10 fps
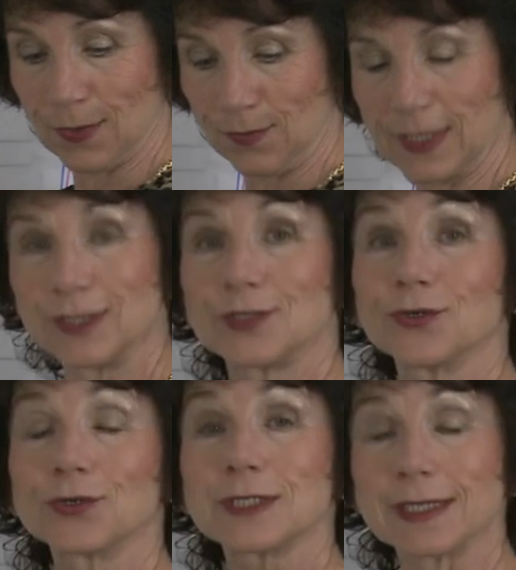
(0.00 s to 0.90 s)
it means
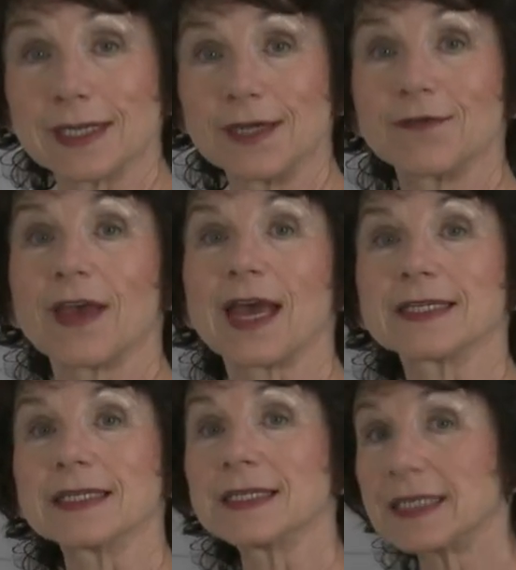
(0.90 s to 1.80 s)
your sleeve
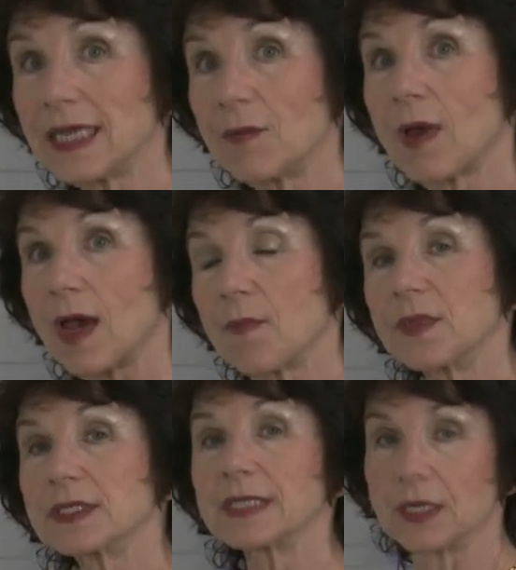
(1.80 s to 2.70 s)
has a seam
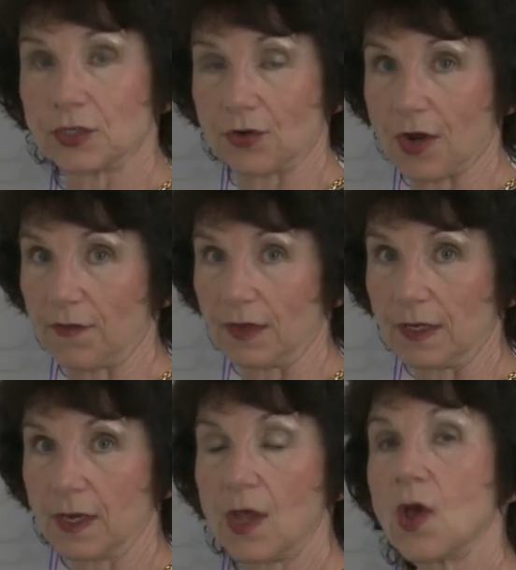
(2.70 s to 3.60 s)
up the center of
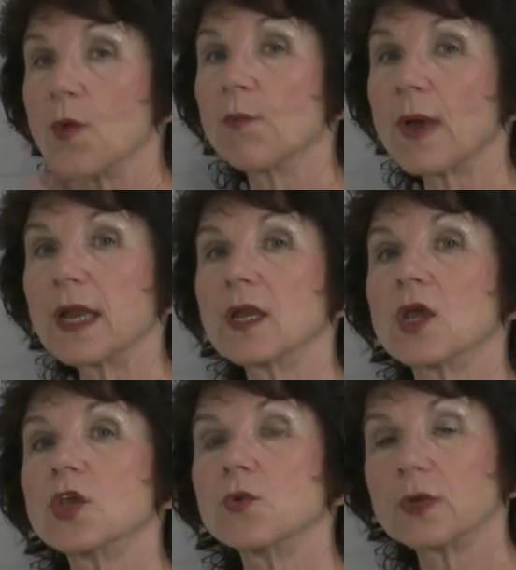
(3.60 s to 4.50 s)
it, but
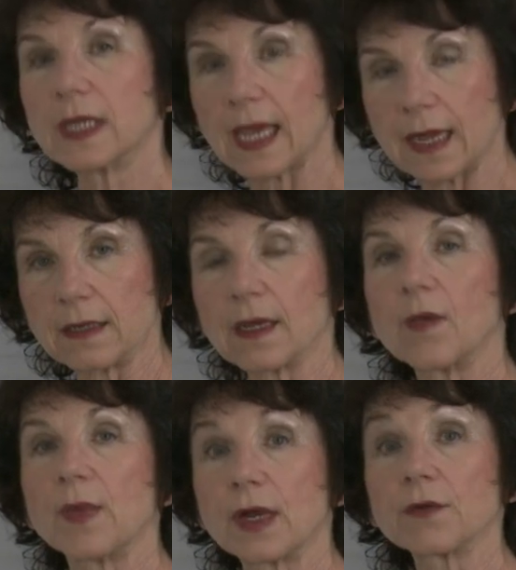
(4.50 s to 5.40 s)
you would get
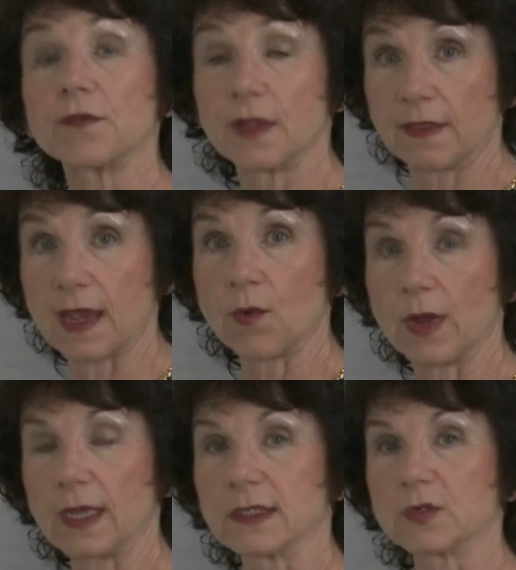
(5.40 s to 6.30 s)
a better fit that
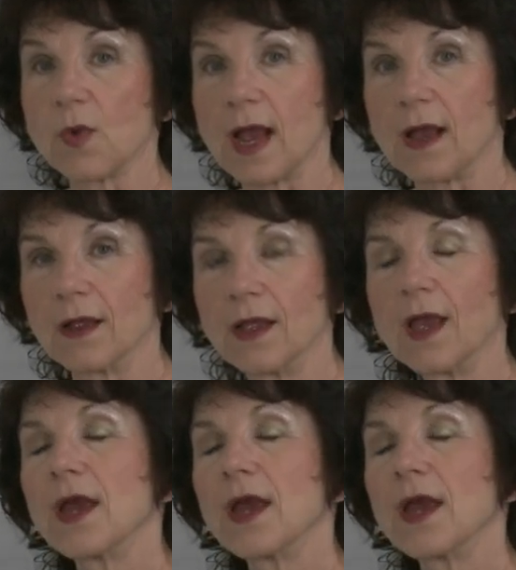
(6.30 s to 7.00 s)
way as well.